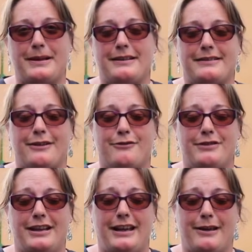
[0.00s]
as that
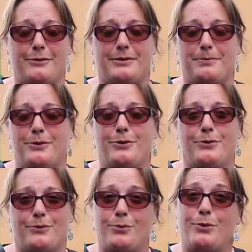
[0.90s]
really helps support
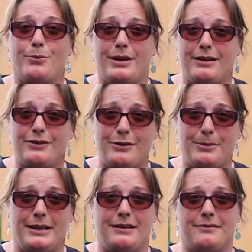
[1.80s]
what we are
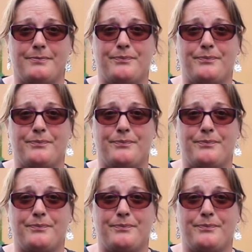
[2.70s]
doing.